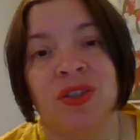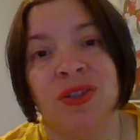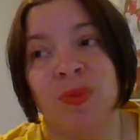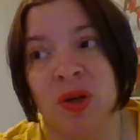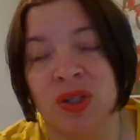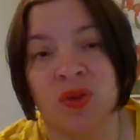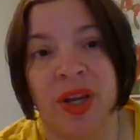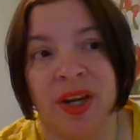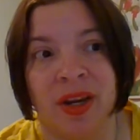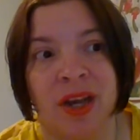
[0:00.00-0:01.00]
you're
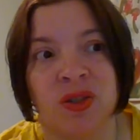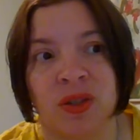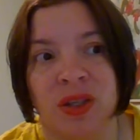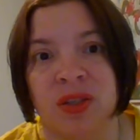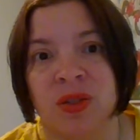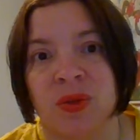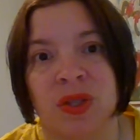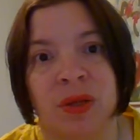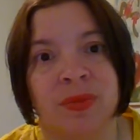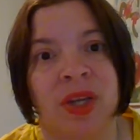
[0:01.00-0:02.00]
prostrating actually to
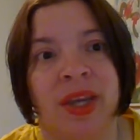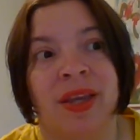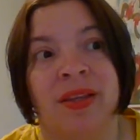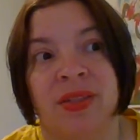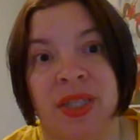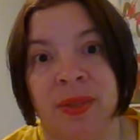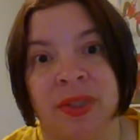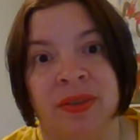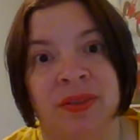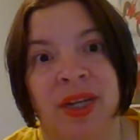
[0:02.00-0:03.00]
some
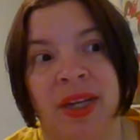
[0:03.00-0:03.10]
demon.